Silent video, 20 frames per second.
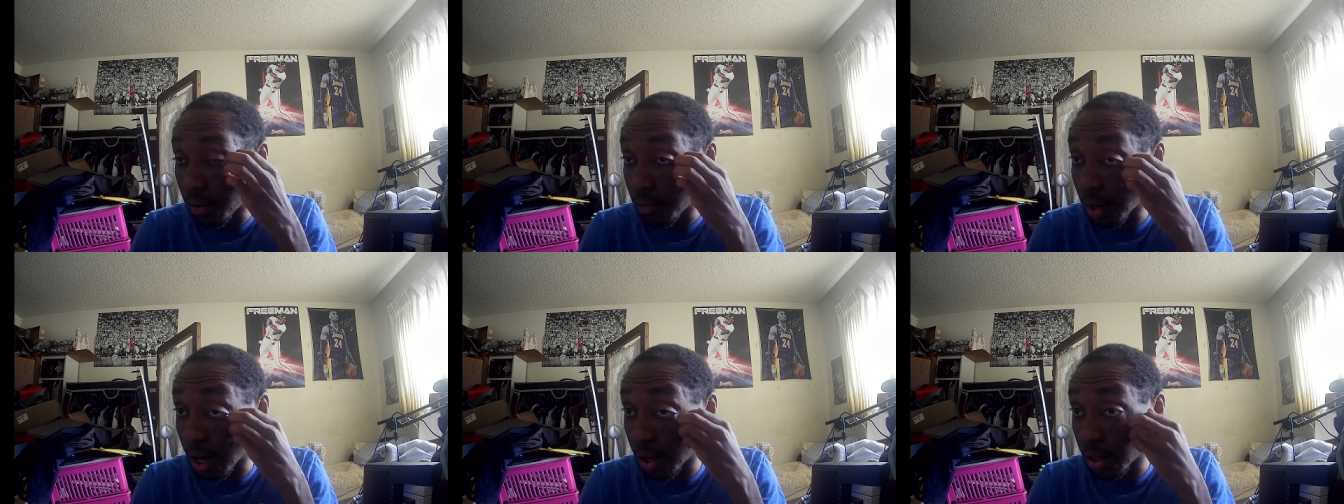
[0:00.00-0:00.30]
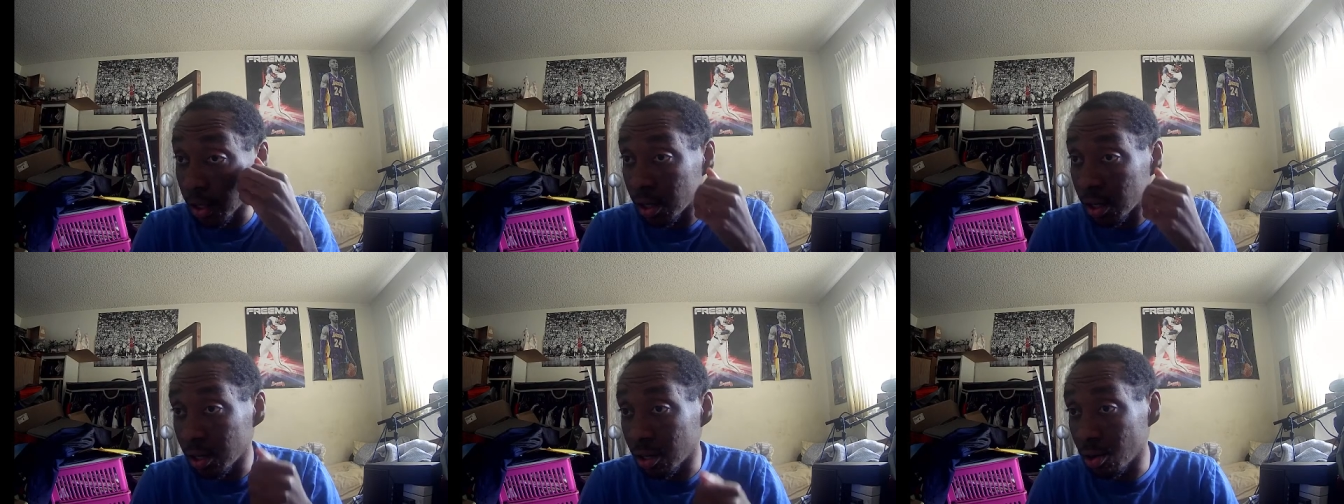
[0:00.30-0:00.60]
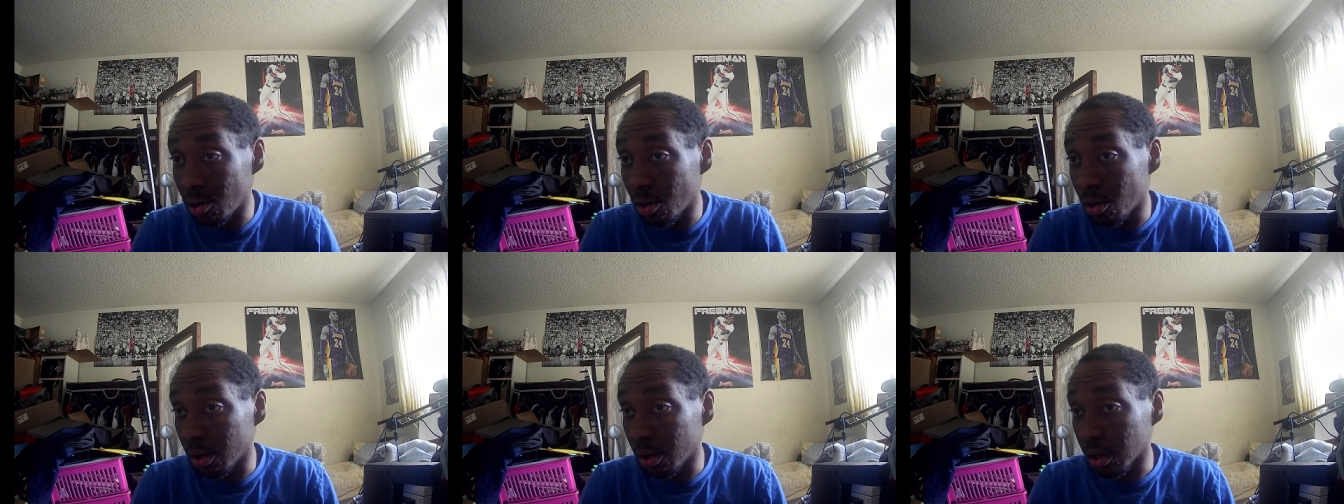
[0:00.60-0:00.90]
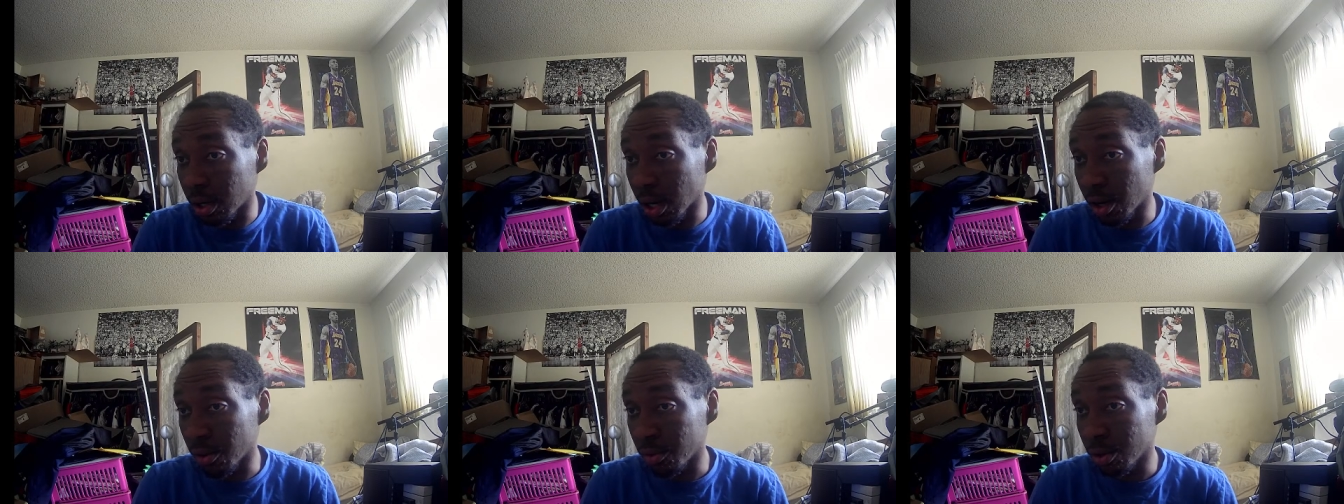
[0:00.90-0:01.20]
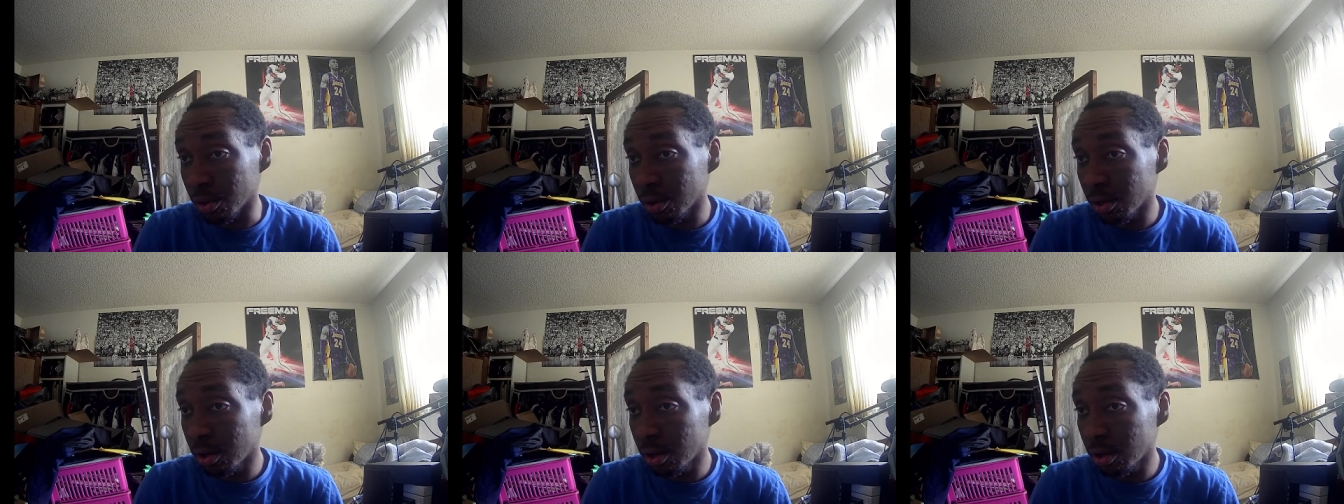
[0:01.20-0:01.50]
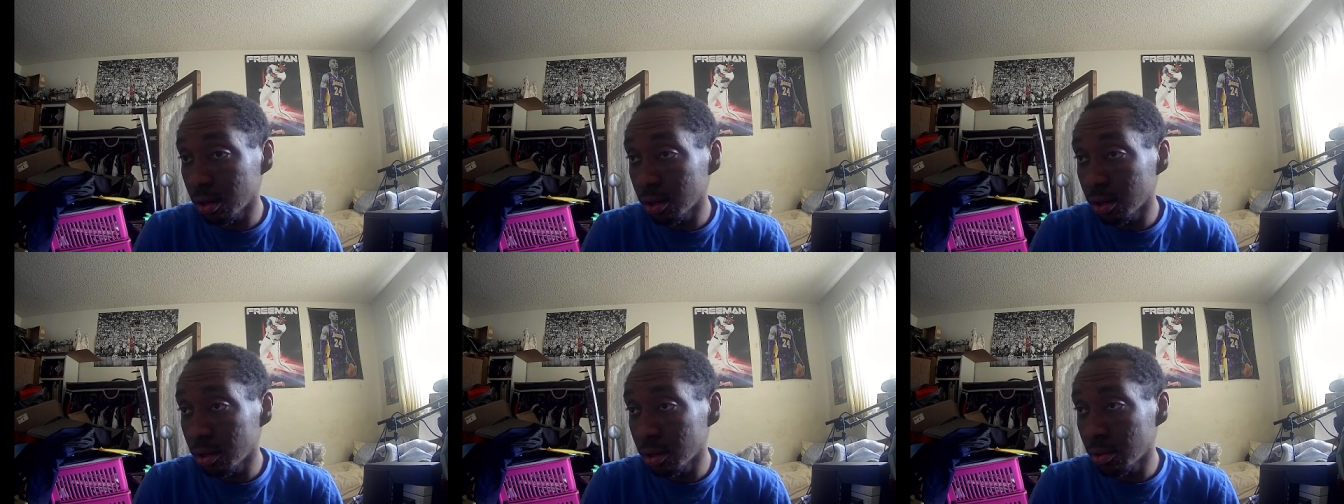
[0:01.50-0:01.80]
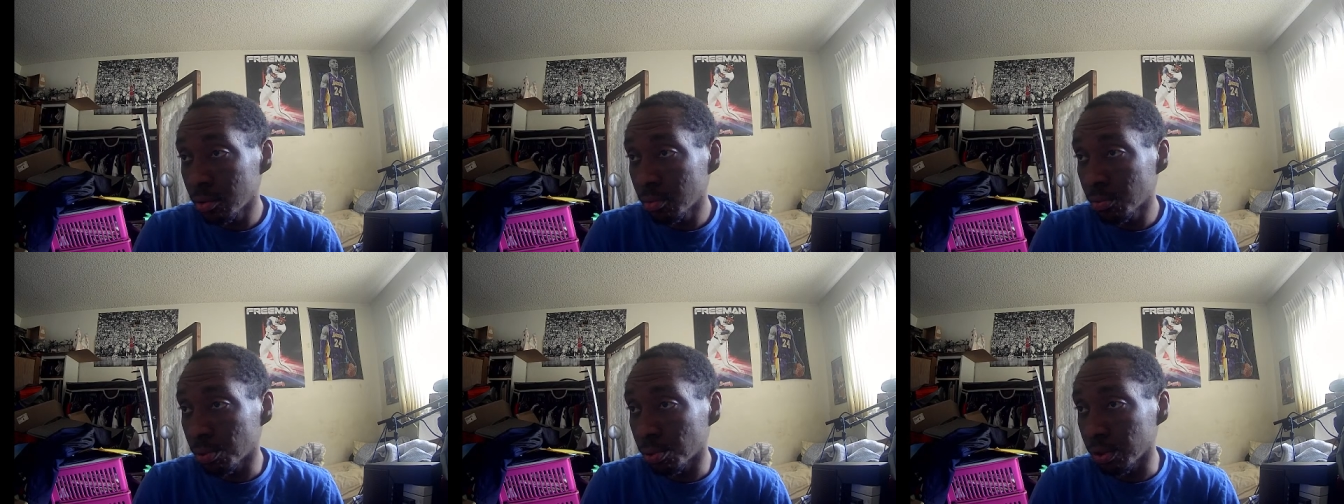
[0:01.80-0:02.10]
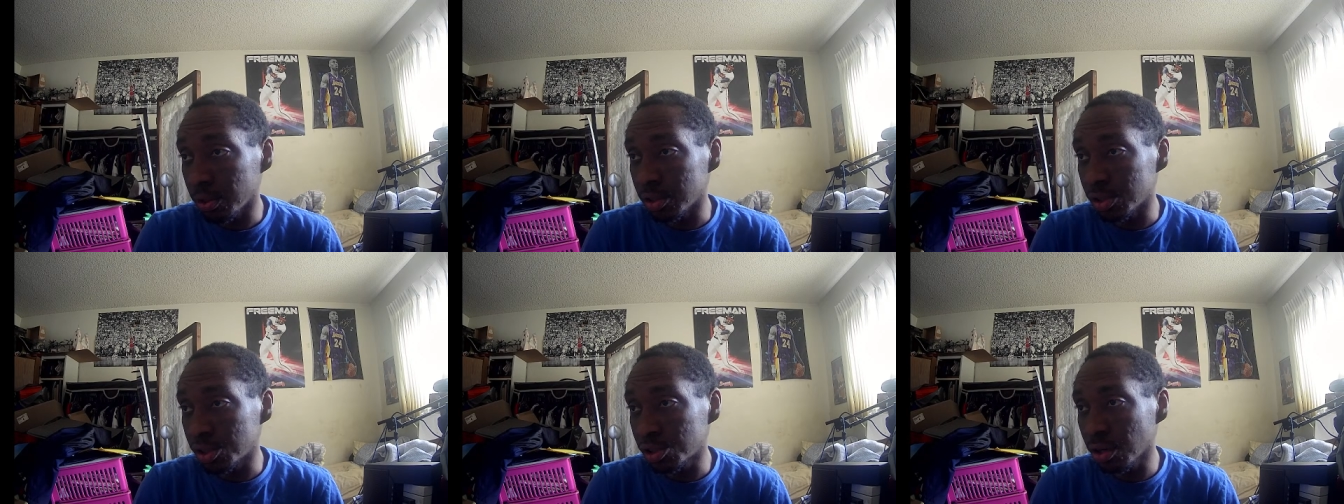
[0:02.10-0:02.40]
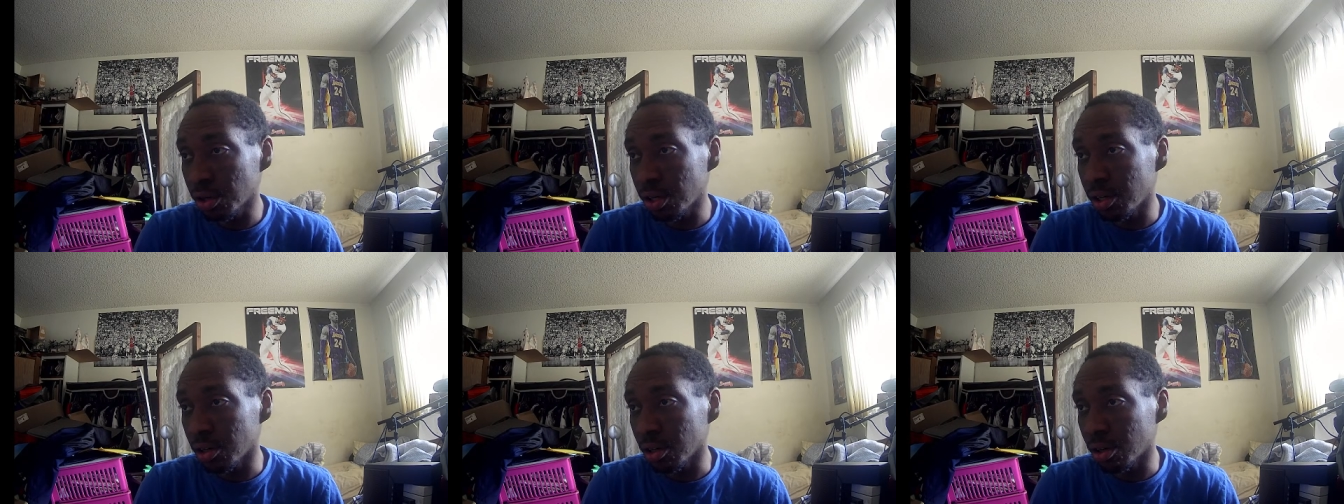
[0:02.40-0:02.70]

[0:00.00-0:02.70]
now they need to go on a counter. Plays it straight into